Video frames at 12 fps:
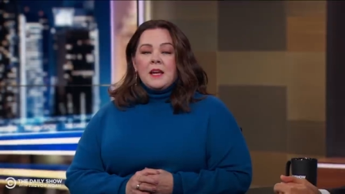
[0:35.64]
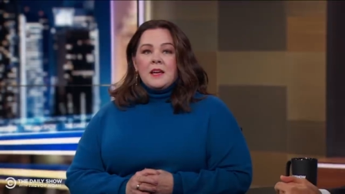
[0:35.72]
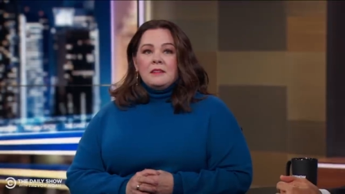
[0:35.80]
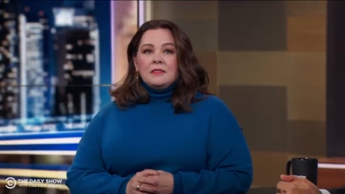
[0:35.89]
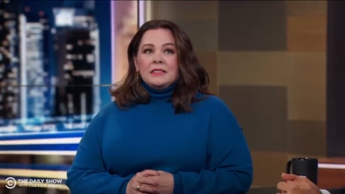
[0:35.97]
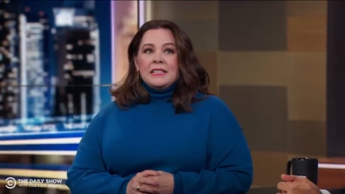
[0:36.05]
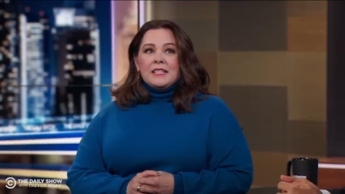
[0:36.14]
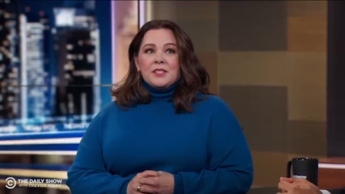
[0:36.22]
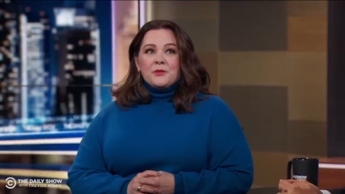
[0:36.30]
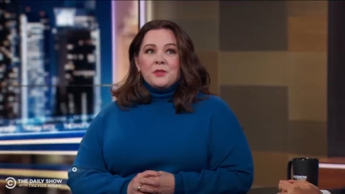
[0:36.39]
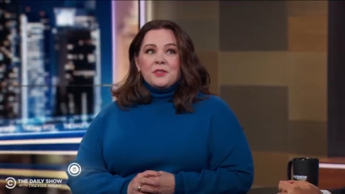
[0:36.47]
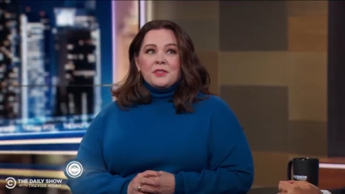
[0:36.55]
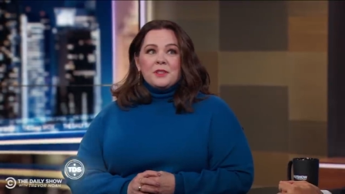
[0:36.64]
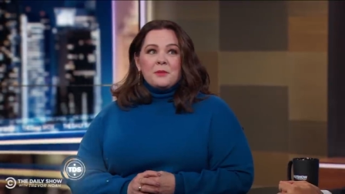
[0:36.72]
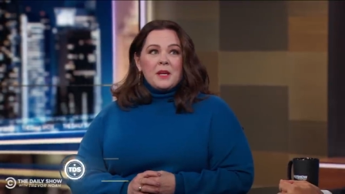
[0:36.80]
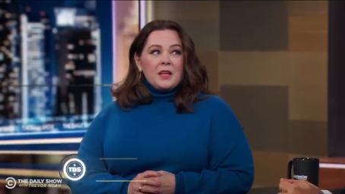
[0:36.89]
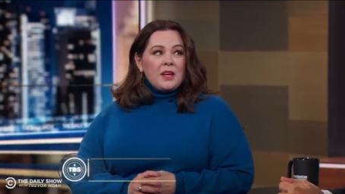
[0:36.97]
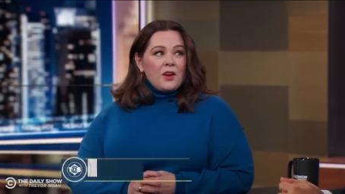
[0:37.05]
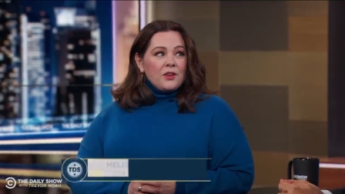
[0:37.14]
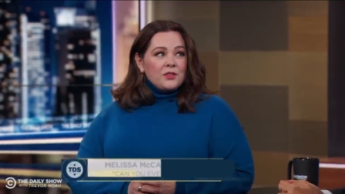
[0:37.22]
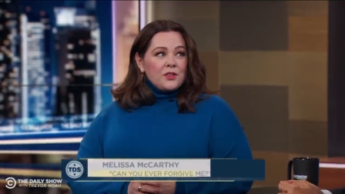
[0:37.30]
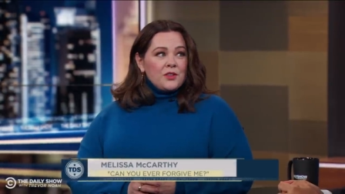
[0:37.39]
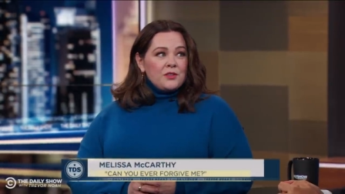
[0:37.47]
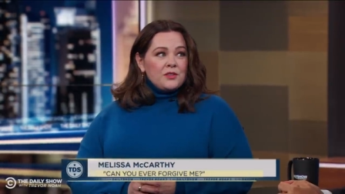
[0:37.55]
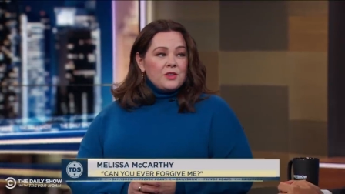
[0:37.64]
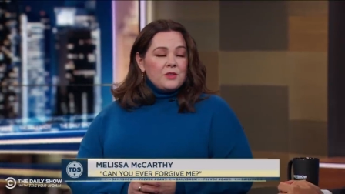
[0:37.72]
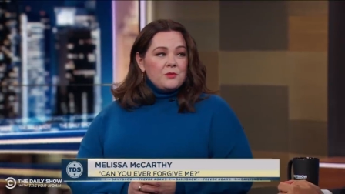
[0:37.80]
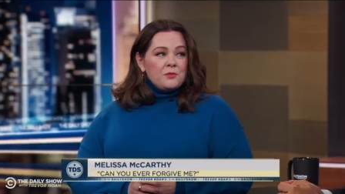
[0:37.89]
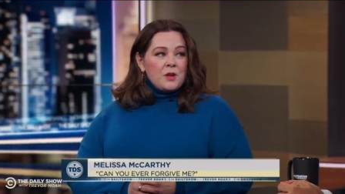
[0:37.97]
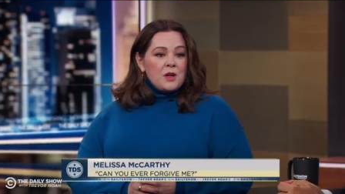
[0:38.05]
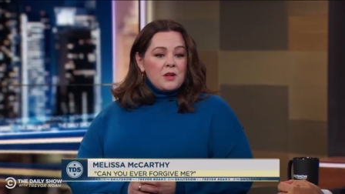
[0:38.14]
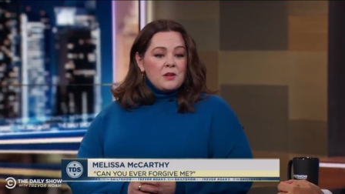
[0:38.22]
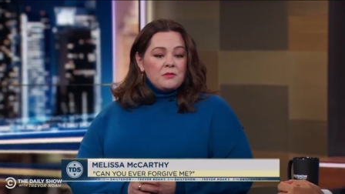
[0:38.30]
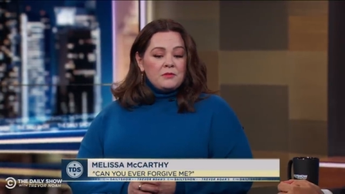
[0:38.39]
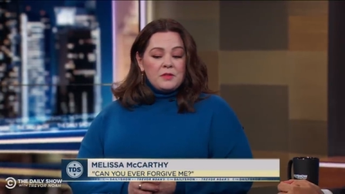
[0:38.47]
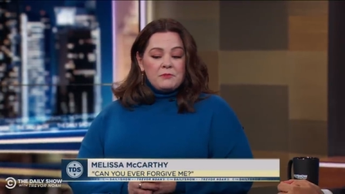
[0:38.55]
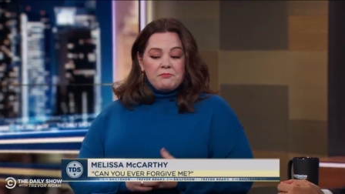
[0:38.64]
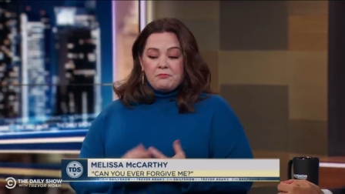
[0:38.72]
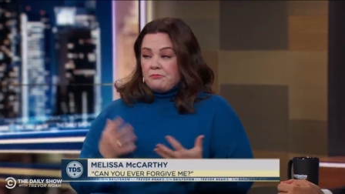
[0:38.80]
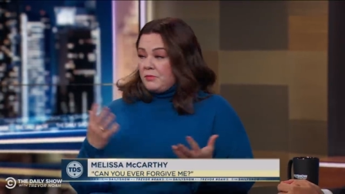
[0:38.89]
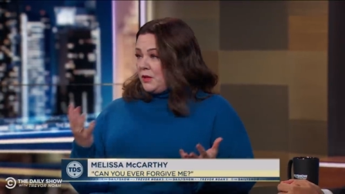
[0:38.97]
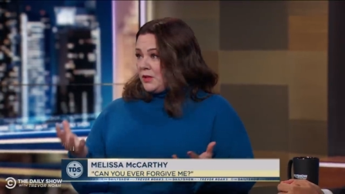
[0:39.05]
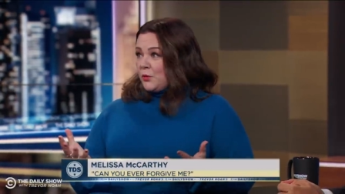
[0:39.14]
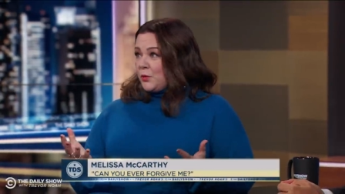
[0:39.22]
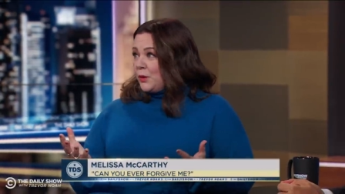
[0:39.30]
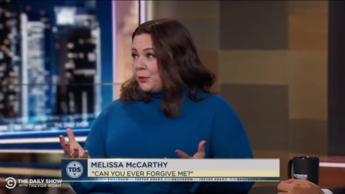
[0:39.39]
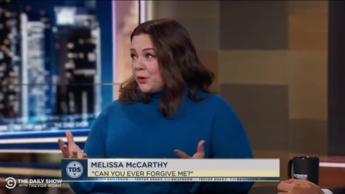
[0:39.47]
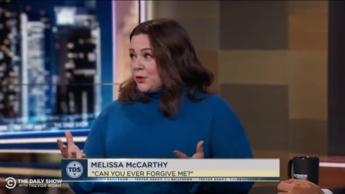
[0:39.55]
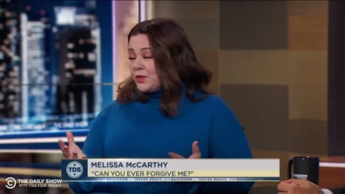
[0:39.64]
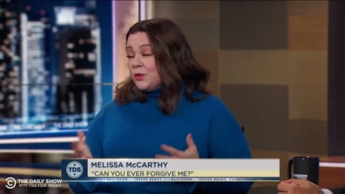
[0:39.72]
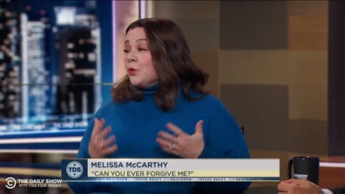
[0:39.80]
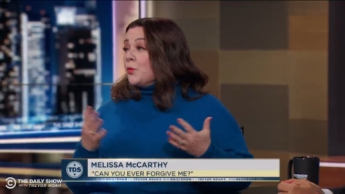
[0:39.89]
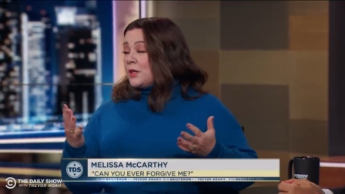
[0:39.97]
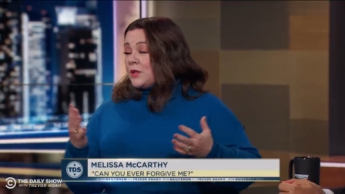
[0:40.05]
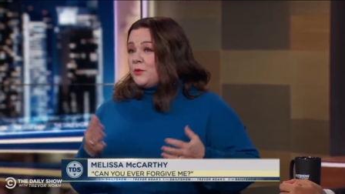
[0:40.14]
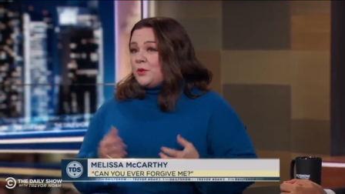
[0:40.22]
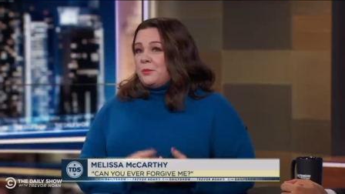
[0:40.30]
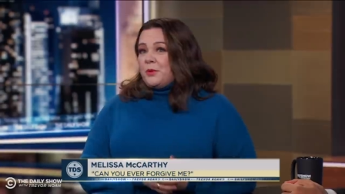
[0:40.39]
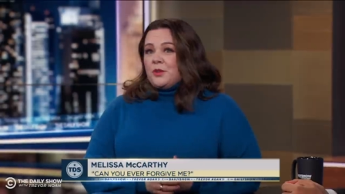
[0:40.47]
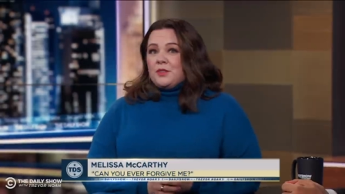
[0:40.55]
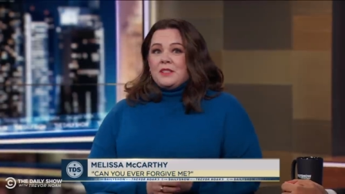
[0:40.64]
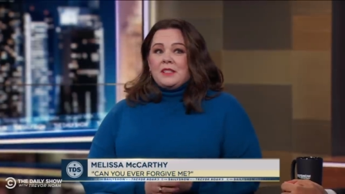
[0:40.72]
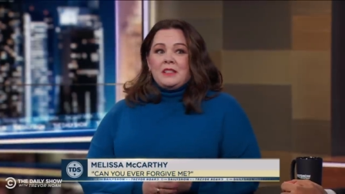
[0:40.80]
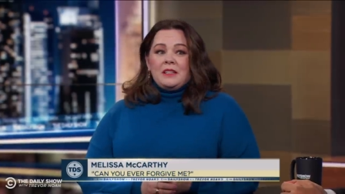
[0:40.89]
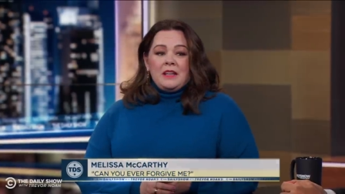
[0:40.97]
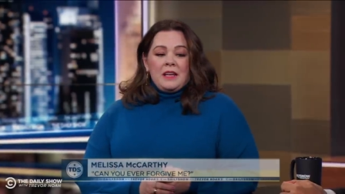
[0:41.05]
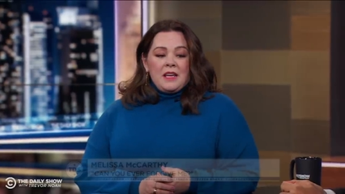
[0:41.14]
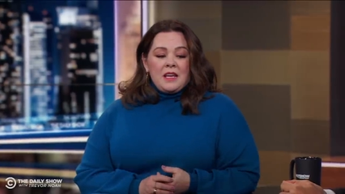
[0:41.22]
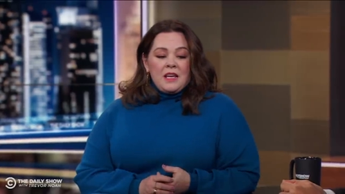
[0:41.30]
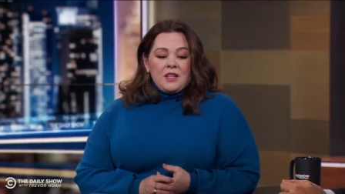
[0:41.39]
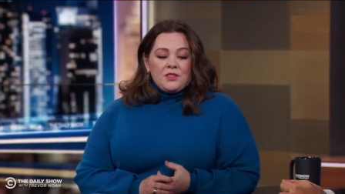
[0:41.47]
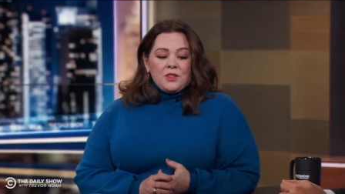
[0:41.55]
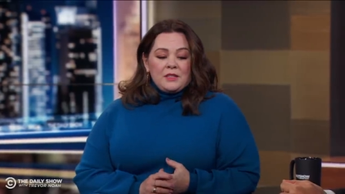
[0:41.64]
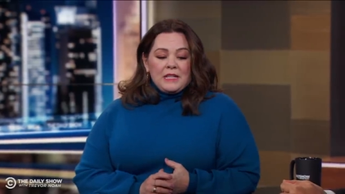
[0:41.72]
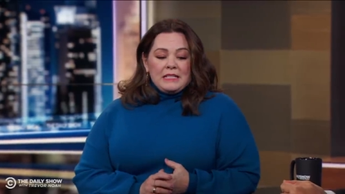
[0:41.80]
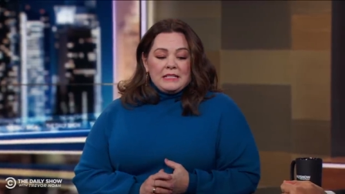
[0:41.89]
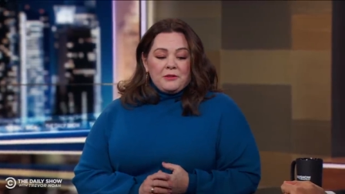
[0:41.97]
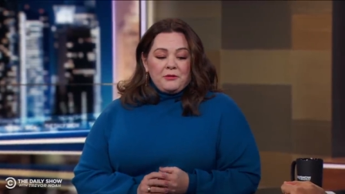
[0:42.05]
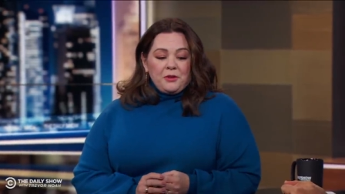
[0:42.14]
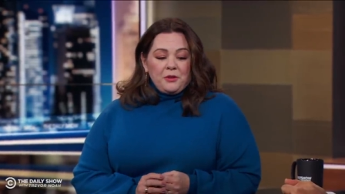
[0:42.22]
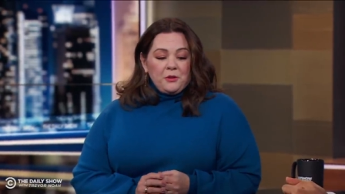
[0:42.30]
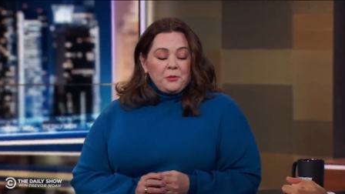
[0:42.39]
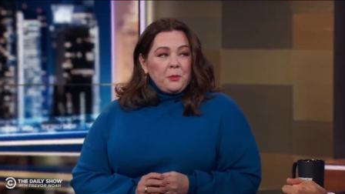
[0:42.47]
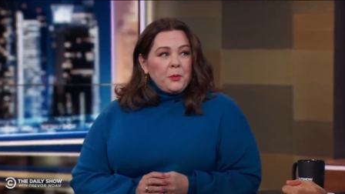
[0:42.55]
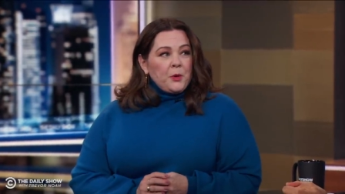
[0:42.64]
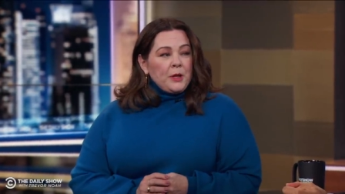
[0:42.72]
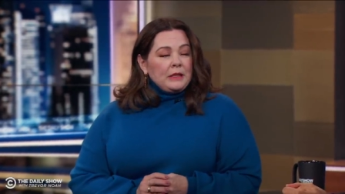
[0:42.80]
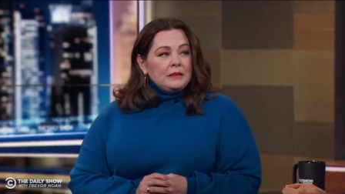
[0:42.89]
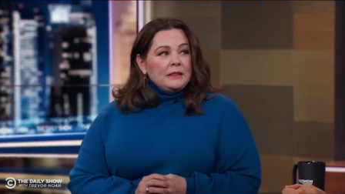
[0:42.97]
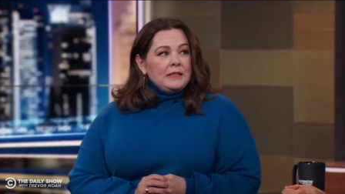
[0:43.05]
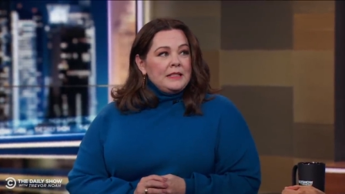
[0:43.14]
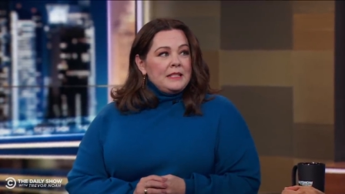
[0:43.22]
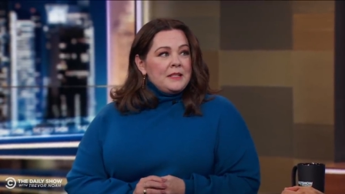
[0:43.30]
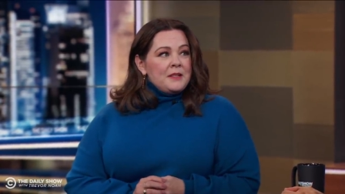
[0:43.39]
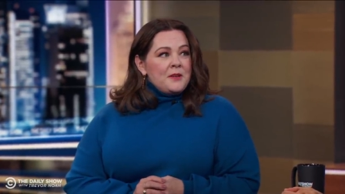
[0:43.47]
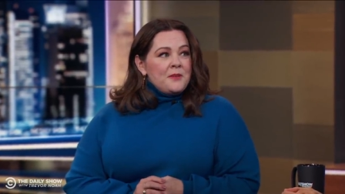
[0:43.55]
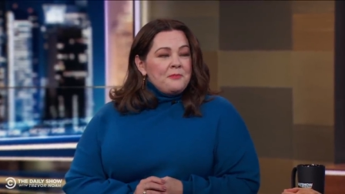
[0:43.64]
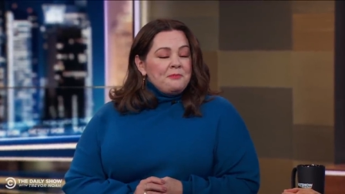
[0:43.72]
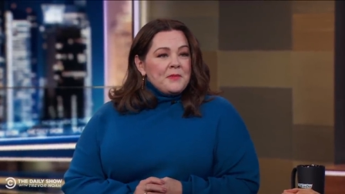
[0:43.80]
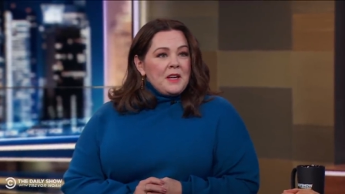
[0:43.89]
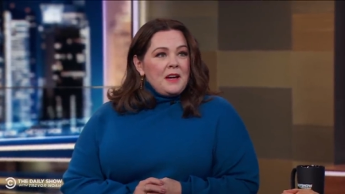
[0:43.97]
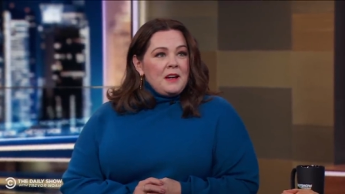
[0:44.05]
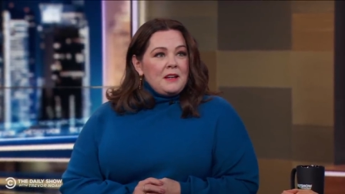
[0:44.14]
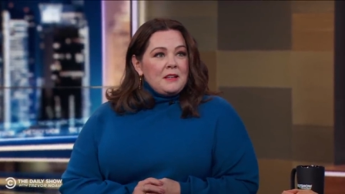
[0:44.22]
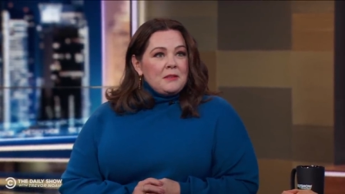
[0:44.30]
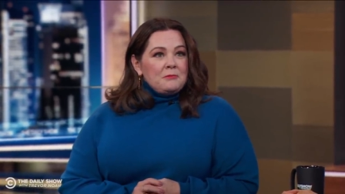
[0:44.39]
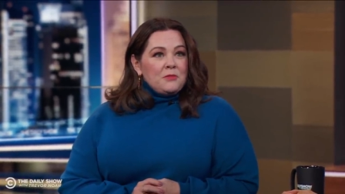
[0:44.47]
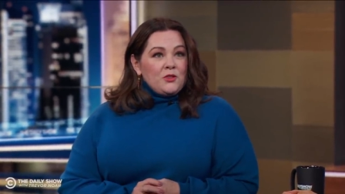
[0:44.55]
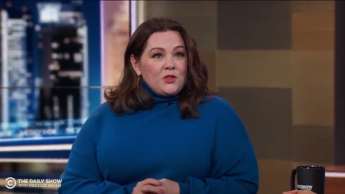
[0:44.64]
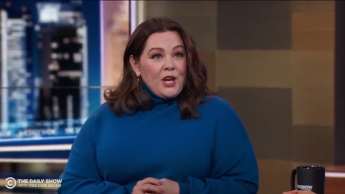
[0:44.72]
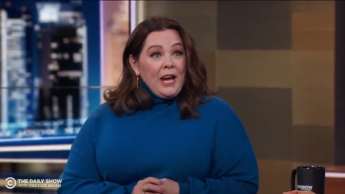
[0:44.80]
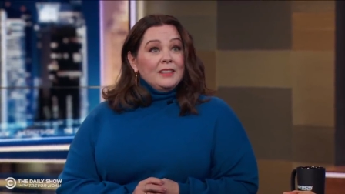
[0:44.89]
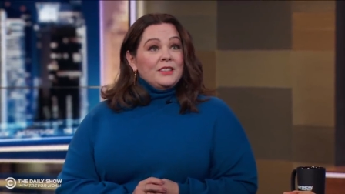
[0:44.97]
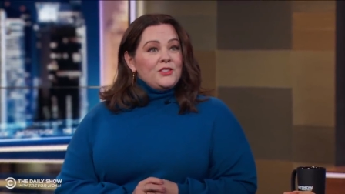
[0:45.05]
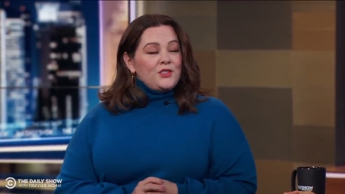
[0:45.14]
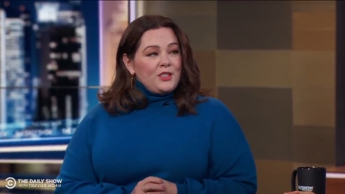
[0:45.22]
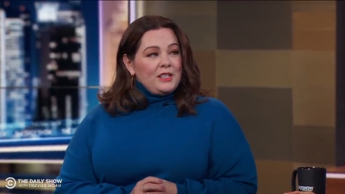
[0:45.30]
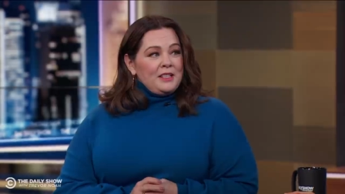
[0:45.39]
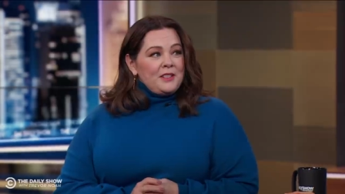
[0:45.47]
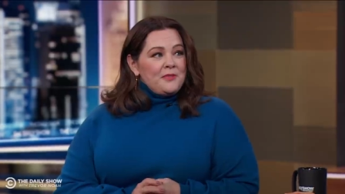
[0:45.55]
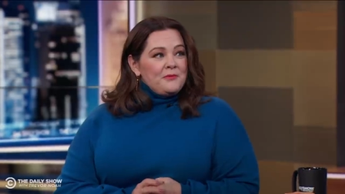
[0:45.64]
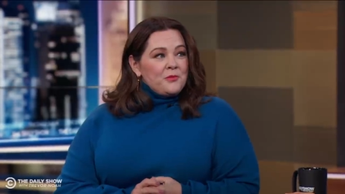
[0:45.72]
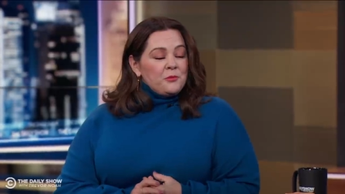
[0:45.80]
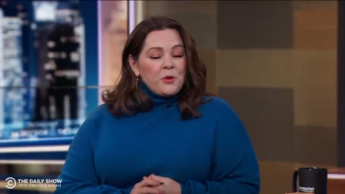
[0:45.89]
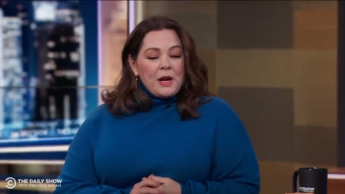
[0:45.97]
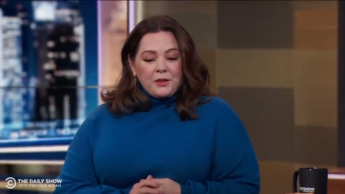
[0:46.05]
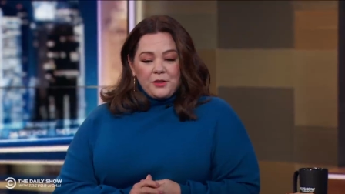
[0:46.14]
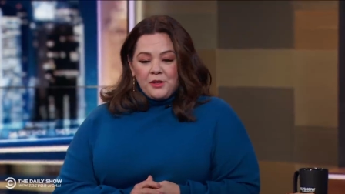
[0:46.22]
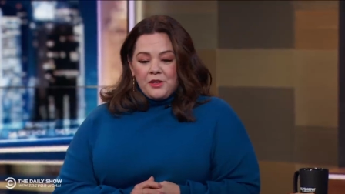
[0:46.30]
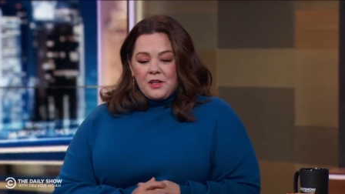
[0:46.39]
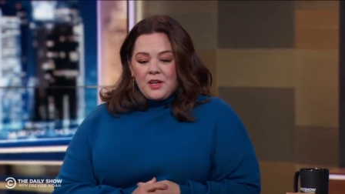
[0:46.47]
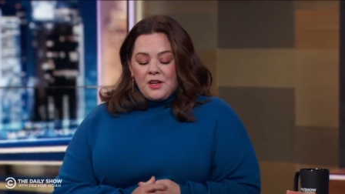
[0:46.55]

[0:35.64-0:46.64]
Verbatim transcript: uh, Lee Israel is the main character. She uh, is a real person, or was a real person. She's a difficult, prickly, um, challenging writer